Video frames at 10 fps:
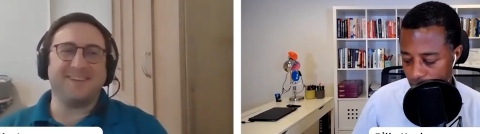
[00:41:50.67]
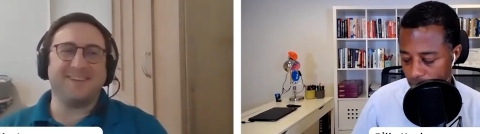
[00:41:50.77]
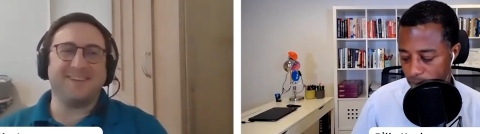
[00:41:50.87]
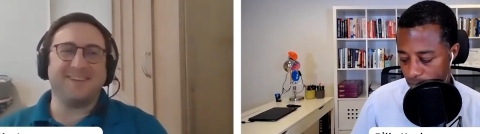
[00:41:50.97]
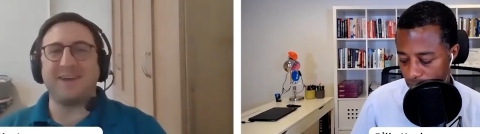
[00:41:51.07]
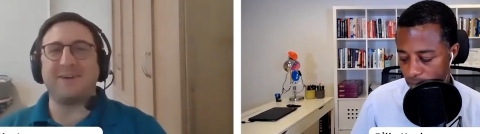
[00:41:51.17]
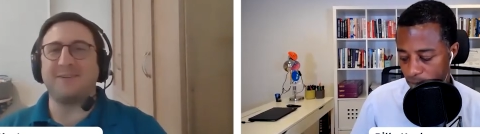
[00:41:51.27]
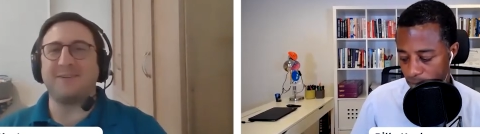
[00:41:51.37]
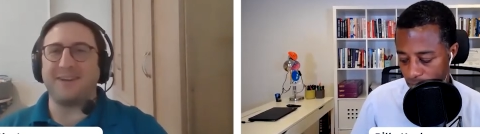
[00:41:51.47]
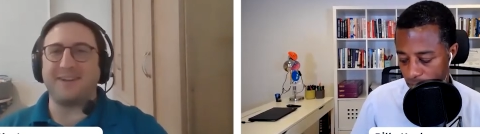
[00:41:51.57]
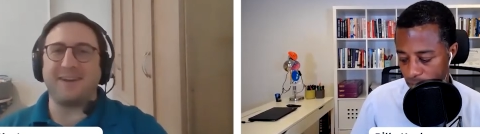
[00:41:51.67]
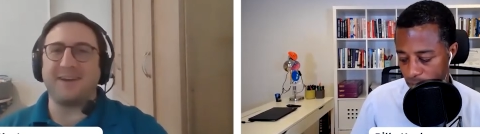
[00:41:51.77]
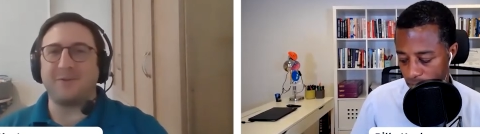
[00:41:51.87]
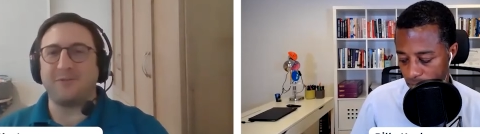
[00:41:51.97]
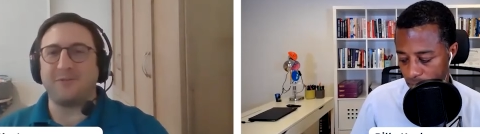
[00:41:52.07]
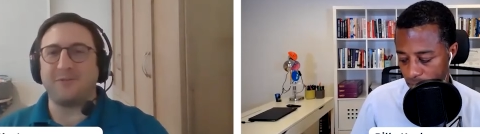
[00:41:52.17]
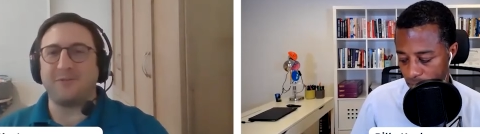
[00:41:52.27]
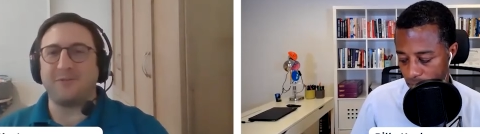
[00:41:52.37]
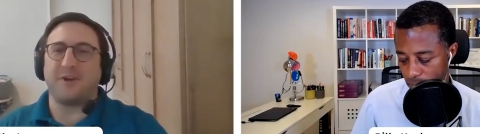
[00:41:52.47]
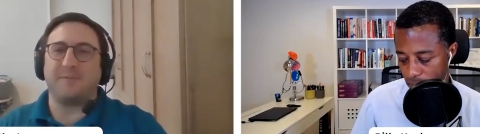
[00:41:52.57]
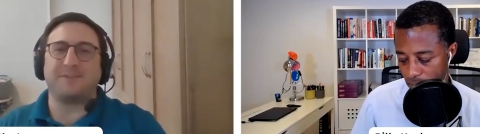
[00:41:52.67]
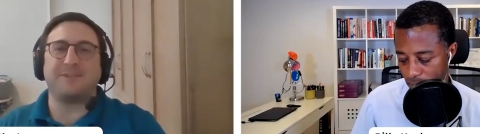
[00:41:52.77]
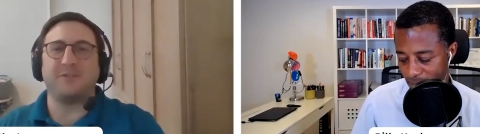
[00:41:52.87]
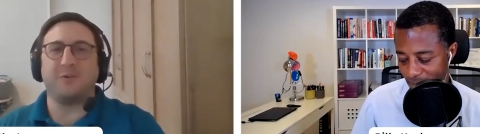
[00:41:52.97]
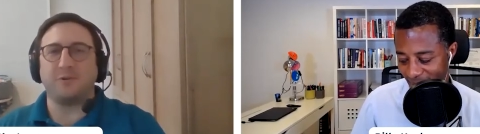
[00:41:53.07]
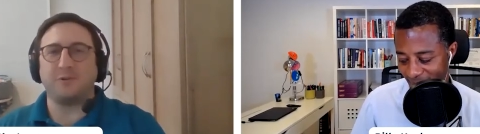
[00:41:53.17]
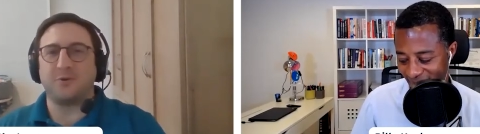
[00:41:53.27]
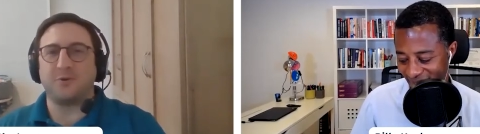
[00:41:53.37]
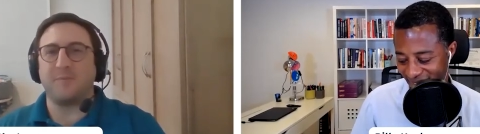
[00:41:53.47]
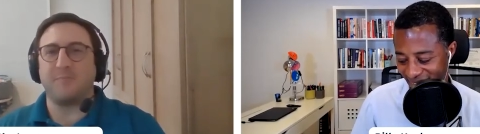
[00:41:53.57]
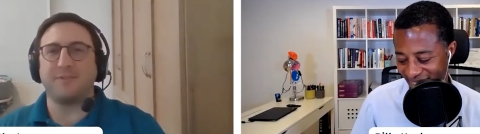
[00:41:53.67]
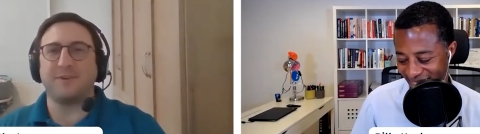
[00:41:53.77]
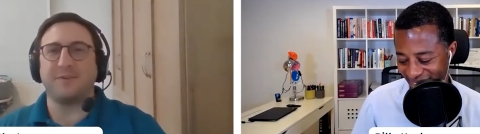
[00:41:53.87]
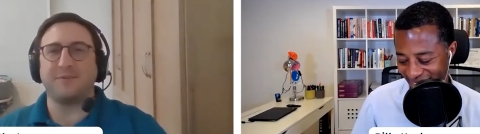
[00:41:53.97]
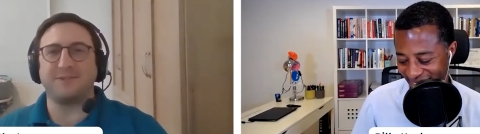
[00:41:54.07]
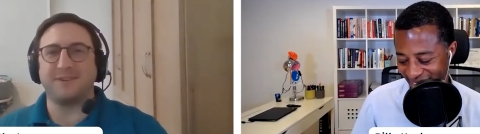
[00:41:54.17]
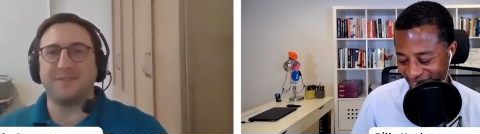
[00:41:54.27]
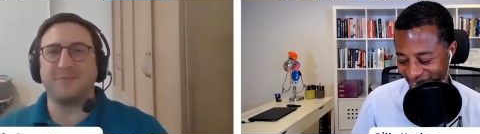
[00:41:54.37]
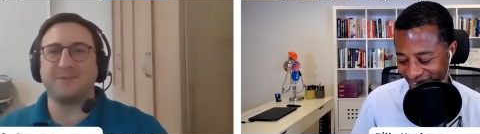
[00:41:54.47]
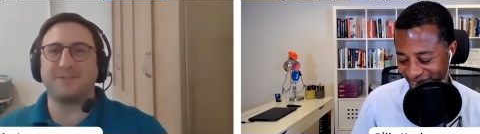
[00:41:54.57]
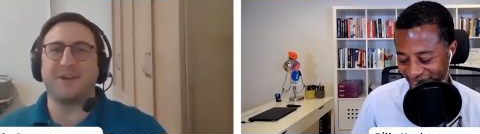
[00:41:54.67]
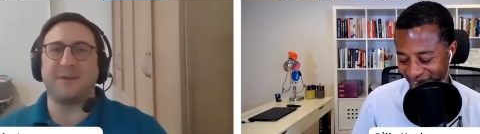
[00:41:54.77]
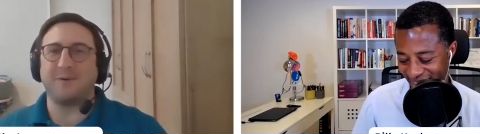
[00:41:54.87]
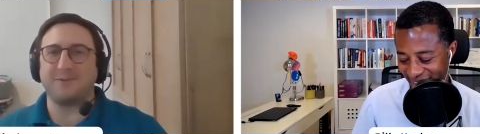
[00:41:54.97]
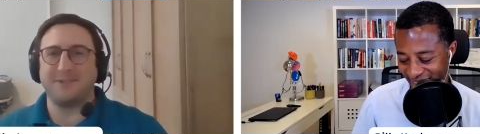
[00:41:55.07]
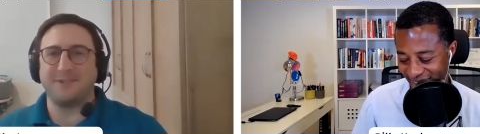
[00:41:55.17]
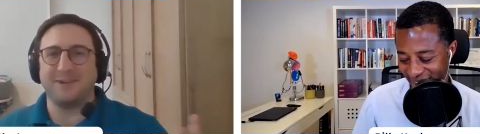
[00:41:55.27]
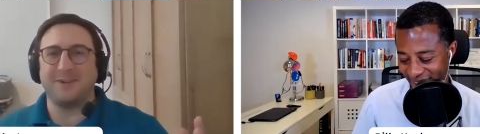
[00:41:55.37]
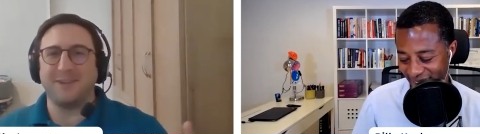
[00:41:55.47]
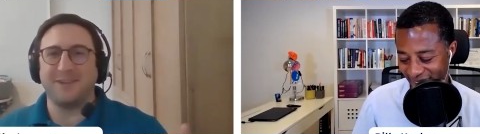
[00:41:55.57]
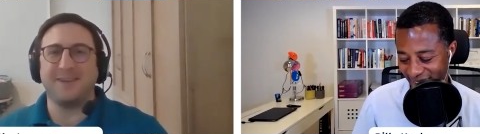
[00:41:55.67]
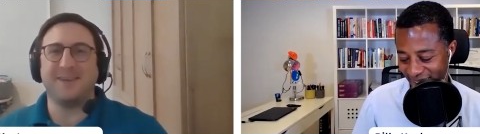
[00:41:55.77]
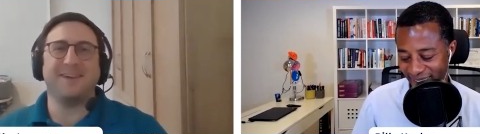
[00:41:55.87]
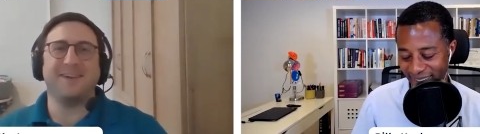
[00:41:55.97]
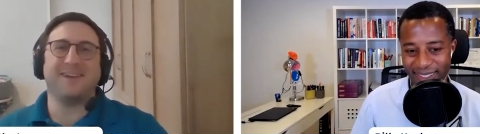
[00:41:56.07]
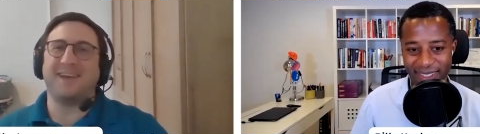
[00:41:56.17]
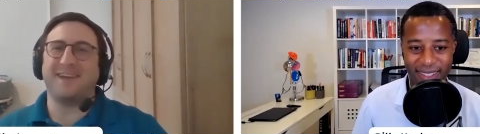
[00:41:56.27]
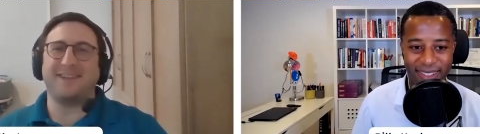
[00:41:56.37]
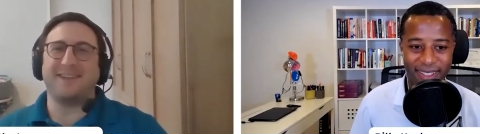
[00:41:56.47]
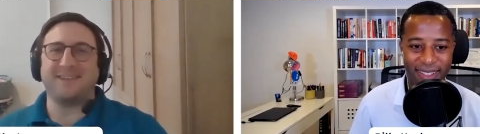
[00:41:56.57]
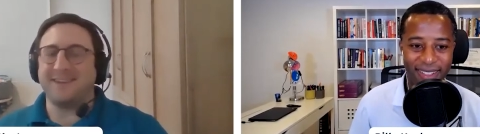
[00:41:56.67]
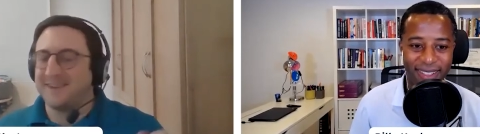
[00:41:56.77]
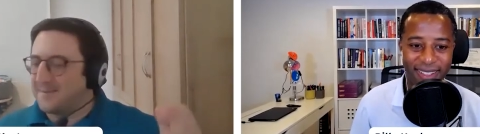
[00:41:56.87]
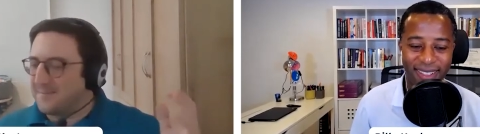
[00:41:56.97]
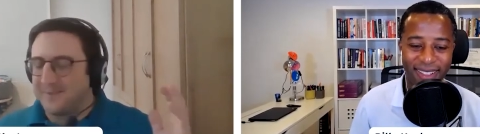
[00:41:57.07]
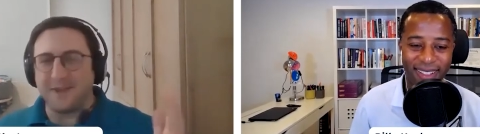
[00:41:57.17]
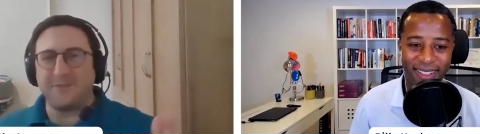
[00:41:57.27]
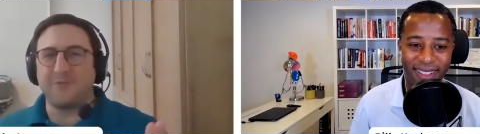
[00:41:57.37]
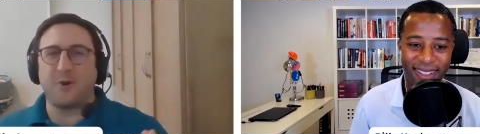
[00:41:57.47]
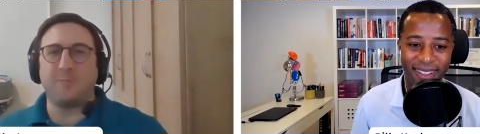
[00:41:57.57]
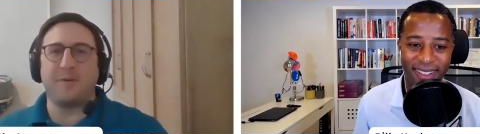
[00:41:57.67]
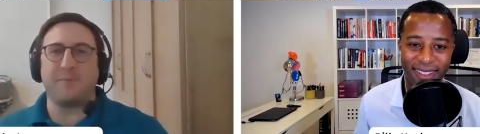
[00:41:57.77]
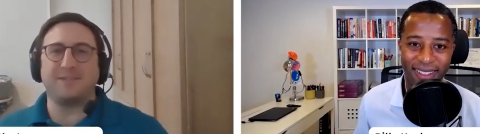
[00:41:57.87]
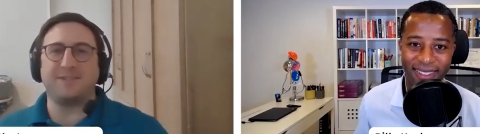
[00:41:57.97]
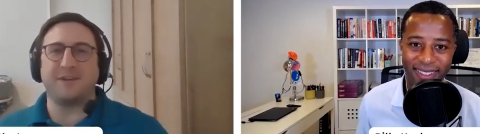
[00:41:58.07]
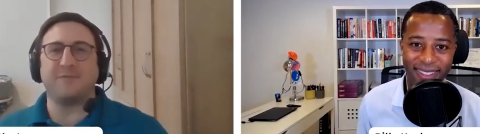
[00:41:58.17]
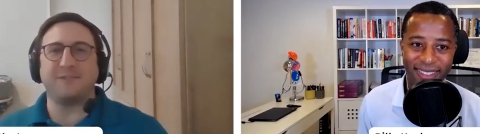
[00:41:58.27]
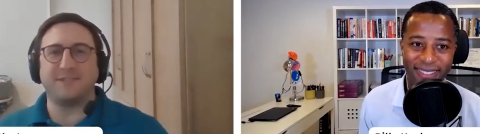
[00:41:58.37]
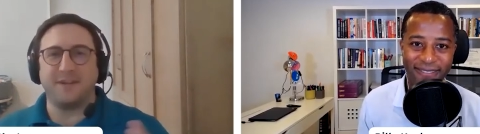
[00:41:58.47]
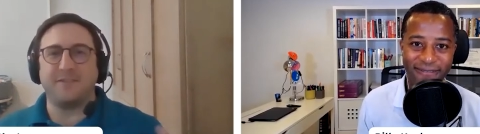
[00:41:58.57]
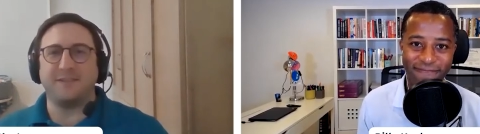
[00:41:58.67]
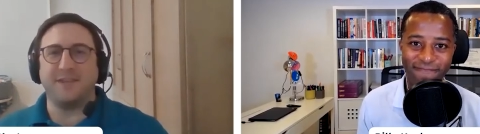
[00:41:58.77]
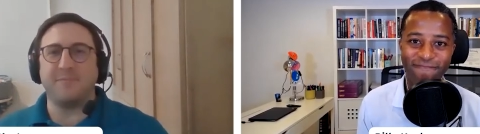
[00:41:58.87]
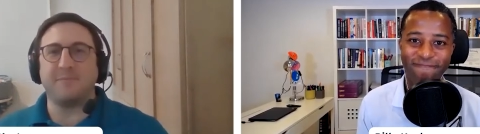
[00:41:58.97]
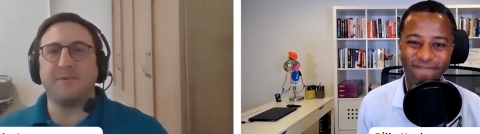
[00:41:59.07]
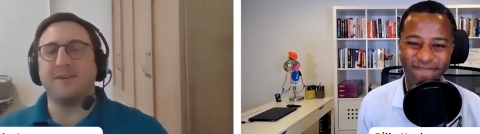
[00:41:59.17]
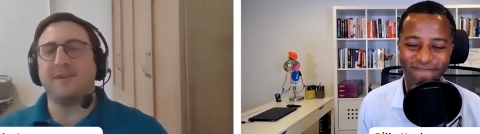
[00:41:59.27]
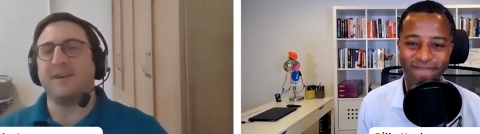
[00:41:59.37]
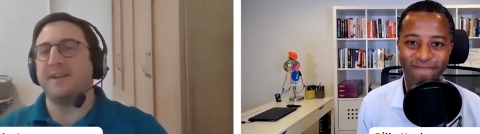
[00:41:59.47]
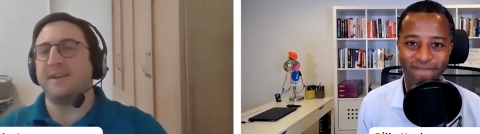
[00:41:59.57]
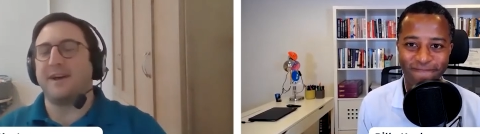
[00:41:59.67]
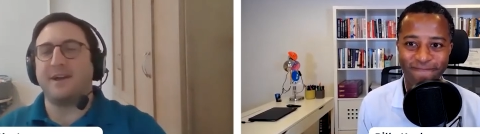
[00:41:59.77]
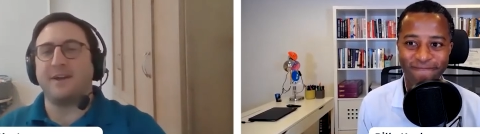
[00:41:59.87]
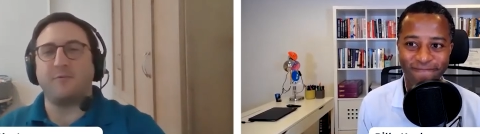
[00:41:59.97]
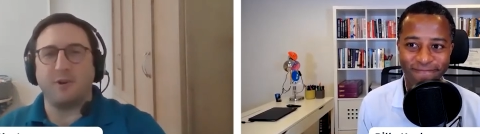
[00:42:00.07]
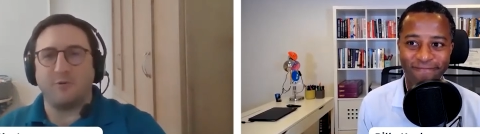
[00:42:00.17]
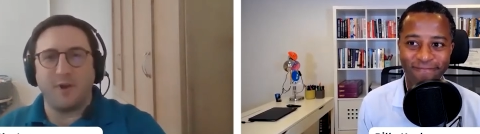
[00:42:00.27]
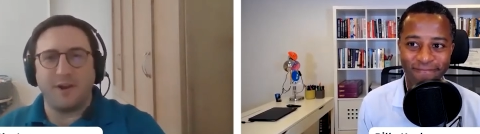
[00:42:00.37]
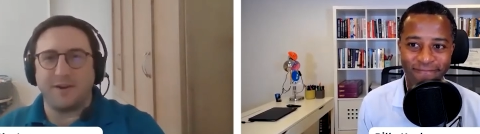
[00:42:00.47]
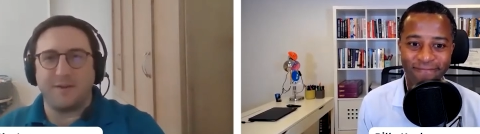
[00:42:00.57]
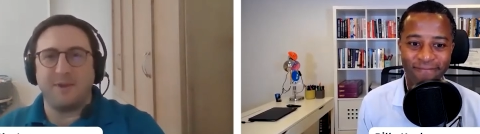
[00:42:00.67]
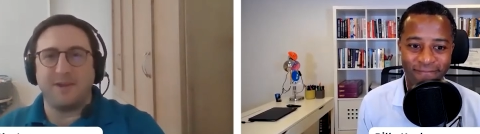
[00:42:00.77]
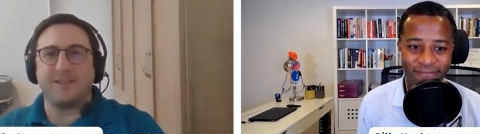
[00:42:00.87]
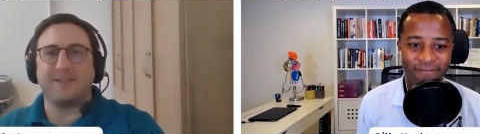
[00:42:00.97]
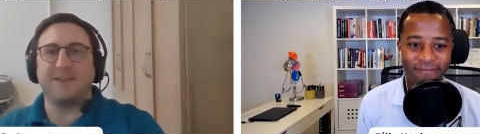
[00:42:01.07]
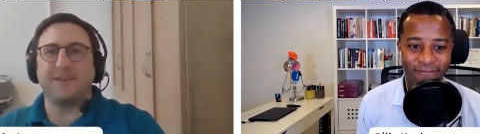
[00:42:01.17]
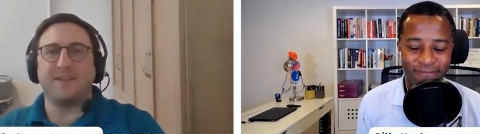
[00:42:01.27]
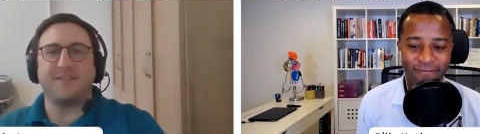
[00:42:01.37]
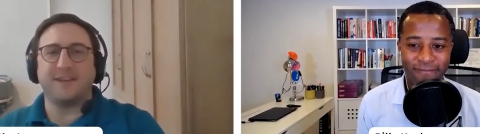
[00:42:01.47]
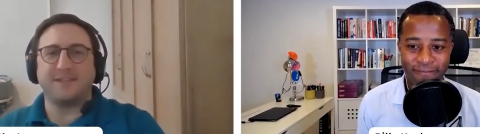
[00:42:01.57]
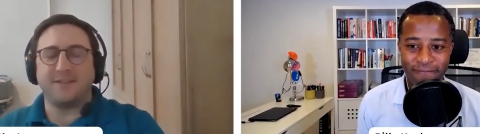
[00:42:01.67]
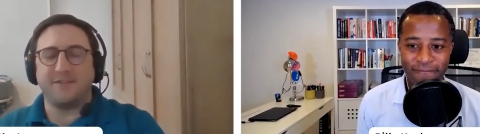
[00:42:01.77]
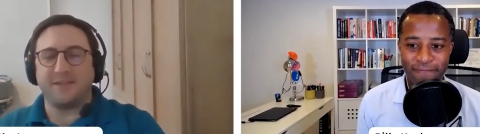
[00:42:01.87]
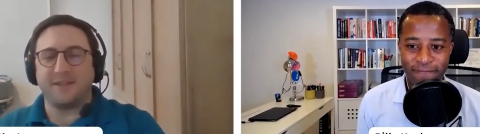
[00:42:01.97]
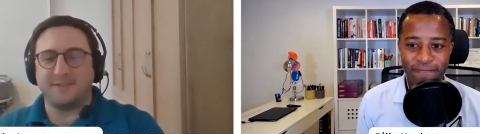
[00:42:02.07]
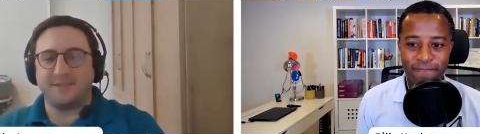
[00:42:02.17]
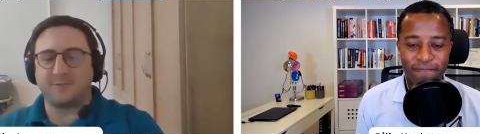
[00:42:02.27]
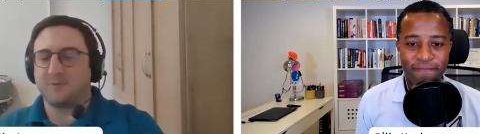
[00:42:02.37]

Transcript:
Speaker 1: okay, I, I, I don't think we have time to tell the whole story, but there was a, there was a time I was in little league, and um, I thought about myself instead of the team, and I regretted it immediately, and that's something that sticks with